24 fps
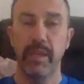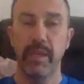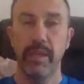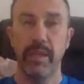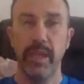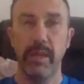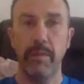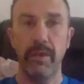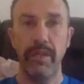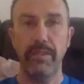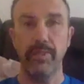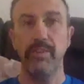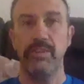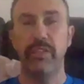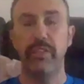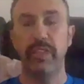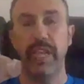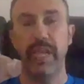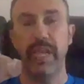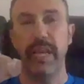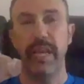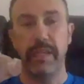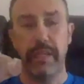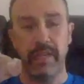Now, as I
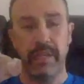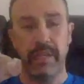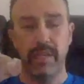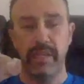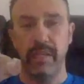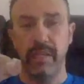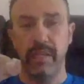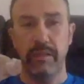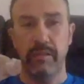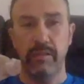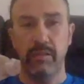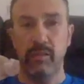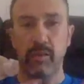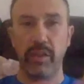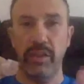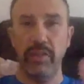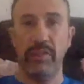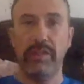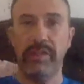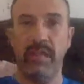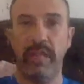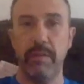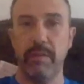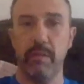said, trying
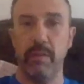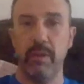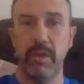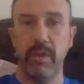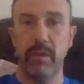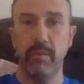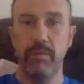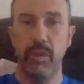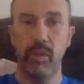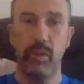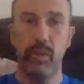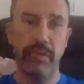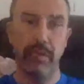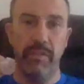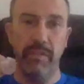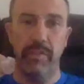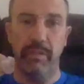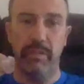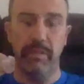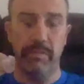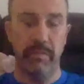to take my own life,